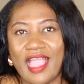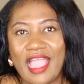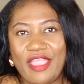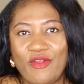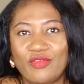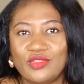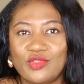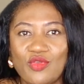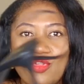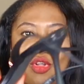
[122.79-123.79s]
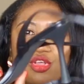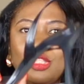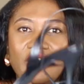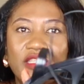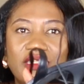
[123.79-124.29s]
I also
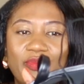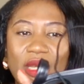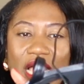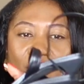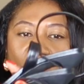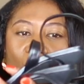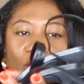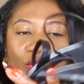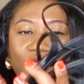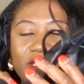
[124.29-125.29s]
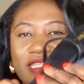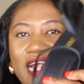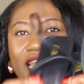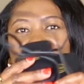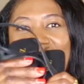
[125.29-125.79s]
got these black ones.
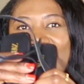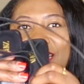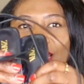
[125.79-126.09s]
I like